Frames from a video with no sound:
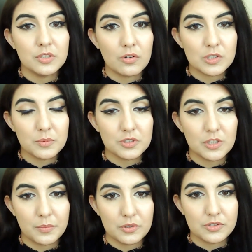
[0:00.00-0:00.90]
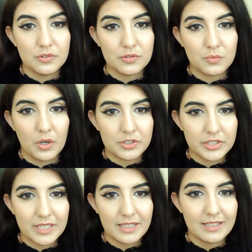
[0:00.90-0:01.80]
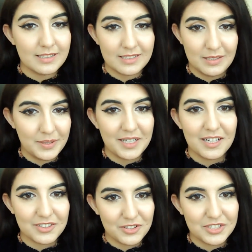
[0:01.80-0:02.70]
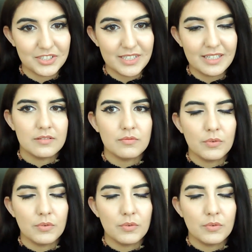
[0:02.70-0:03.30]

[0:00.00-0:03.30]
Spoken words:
noticeable to the person who's watching it, and it's going to be kind of cringy.